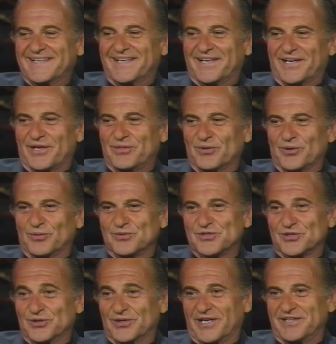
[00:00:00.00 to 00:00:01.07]
And I thought it was a
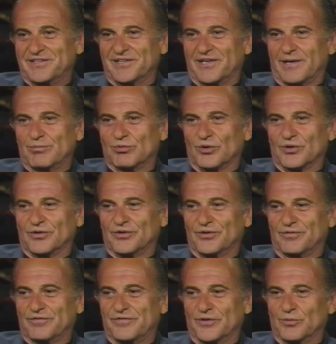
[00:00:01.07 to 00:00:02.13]
good idea. I brought a little
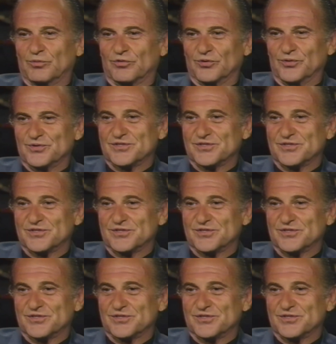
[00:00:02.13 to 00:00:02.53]
film crew,